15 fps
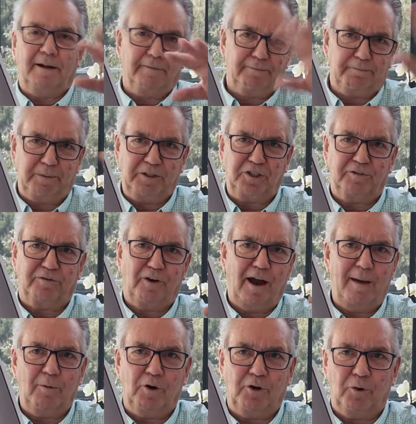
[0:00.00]
picture
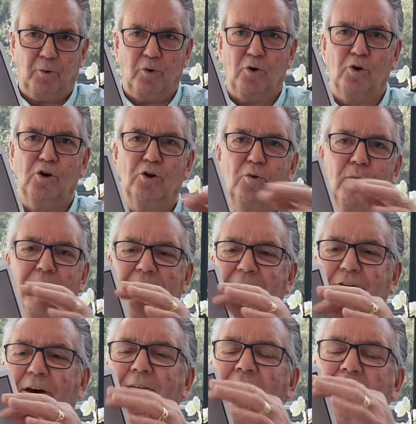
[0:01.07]
frame on the wall or
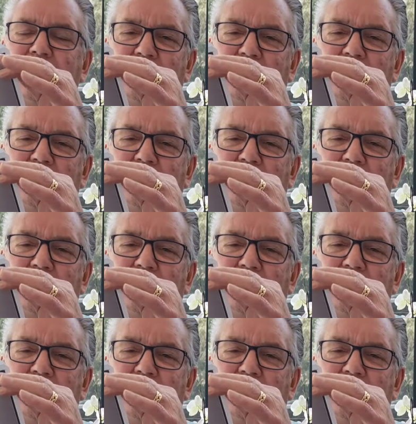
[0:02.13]
whatever.